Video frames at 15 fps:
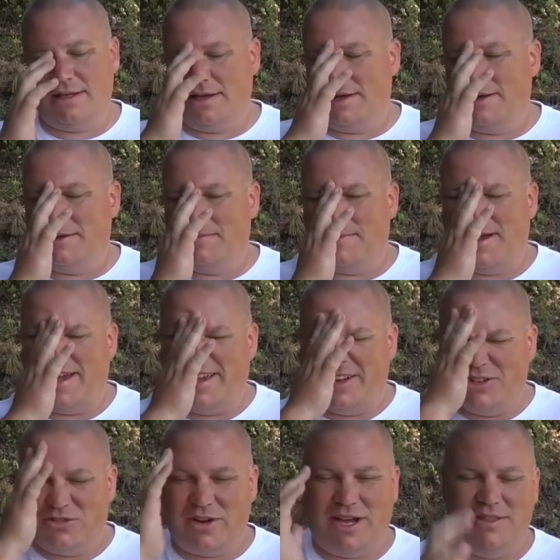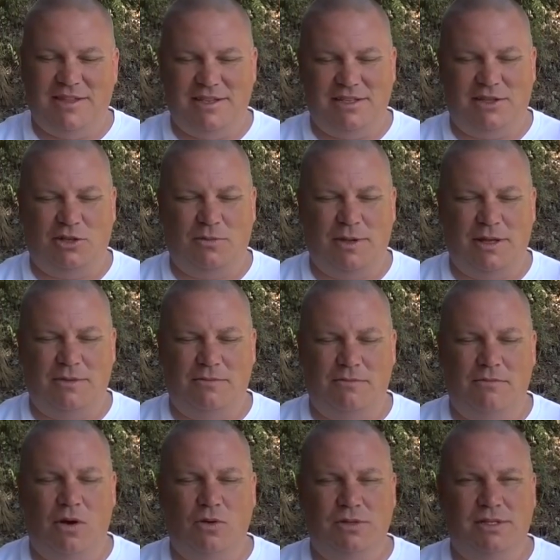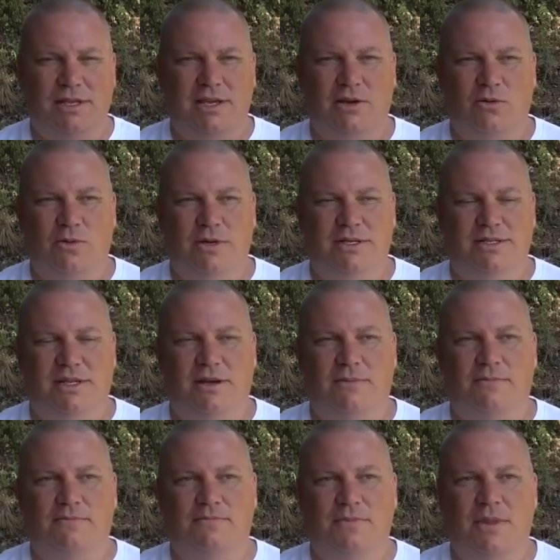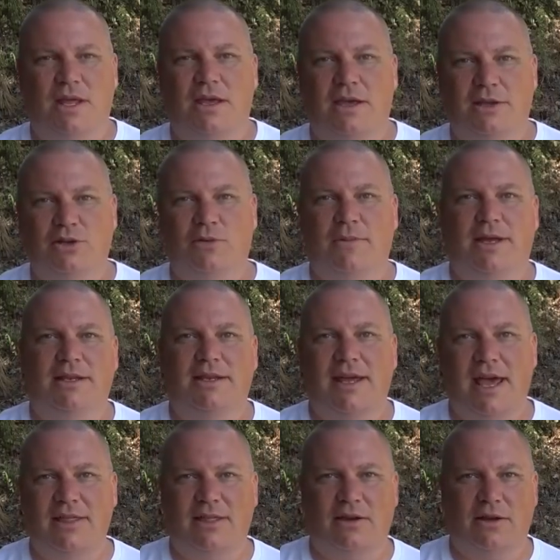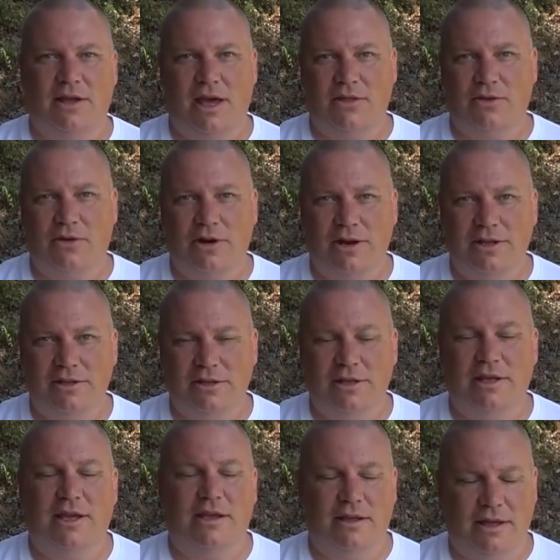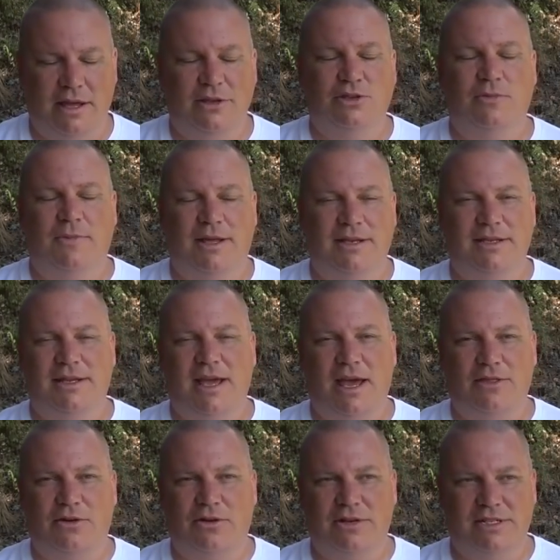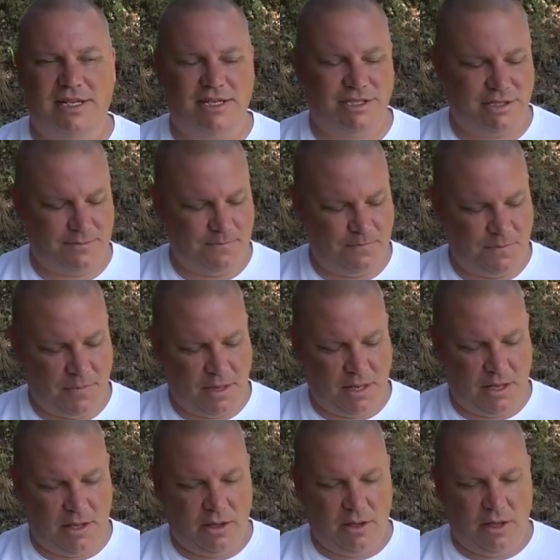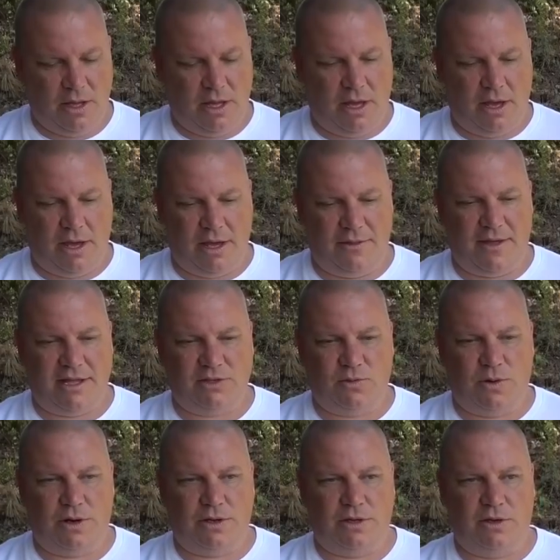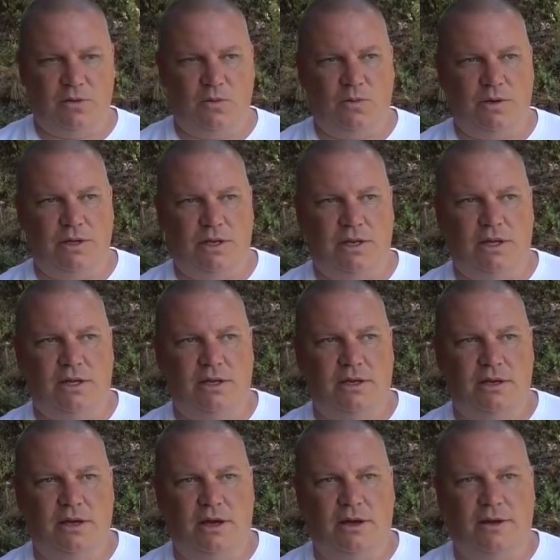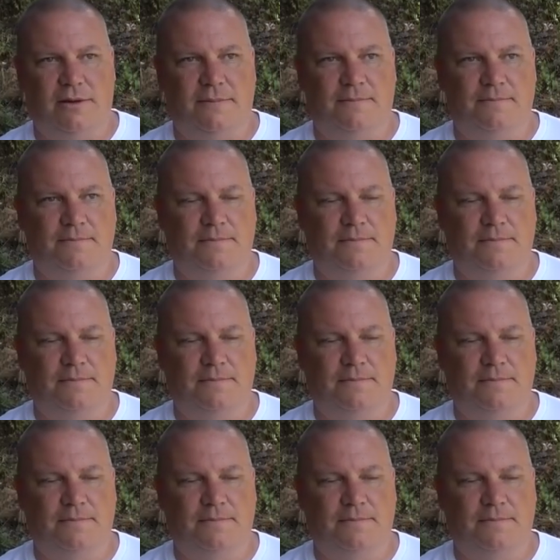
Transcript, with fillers: Um, I had tried these a little bit. Mostly it was um, intermittent cath cathetering, intermittent catheterization. Uh, that's where you would, um,